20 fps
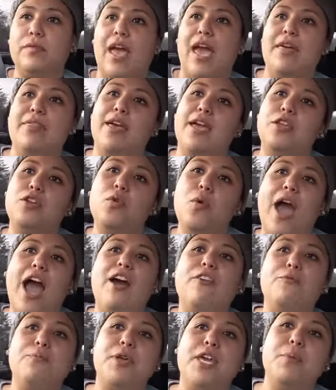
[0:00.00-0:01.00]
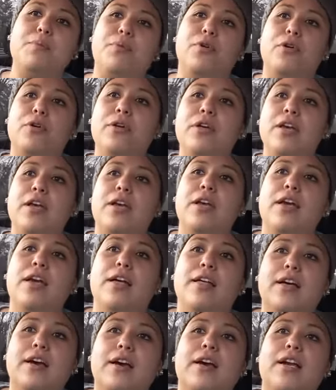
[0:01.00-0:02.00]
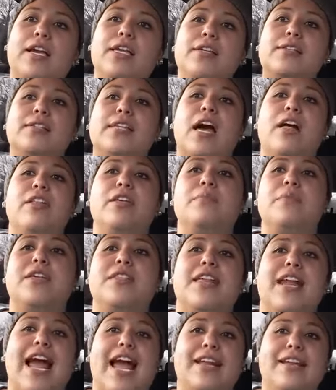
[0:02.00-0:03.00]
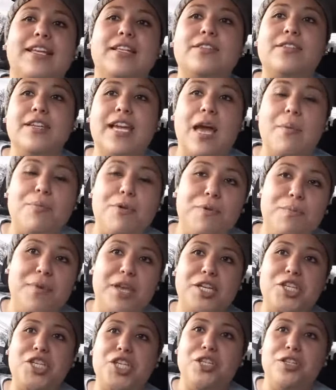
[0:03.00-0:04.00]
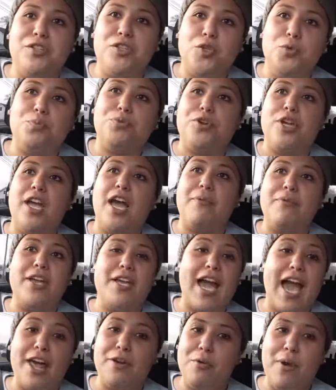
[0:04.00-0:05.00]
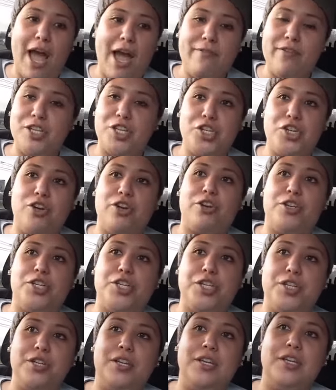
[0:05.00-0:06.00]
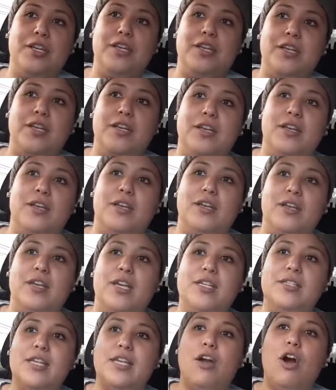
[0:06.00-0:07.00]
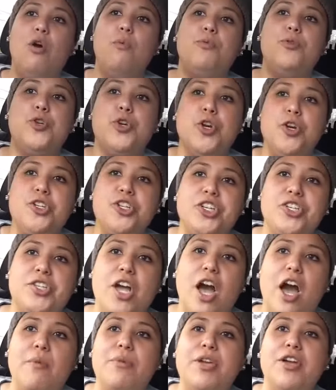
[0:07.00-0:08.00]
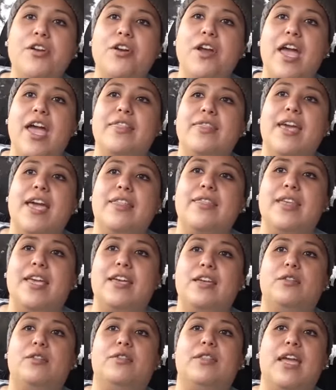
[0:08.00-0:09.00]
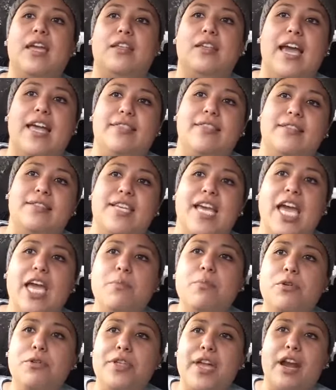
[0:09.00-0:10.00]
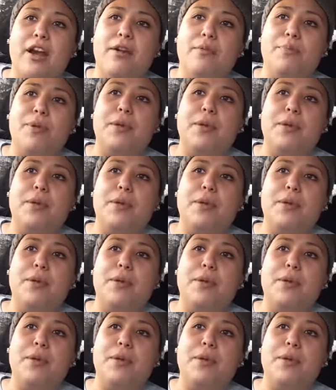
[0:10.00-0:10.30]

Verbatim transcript: And then you have people he's telling me that I need to get permission to pre. I'm like, I don't have a church. He's like, oh, churches come here and, and they, they get the table there and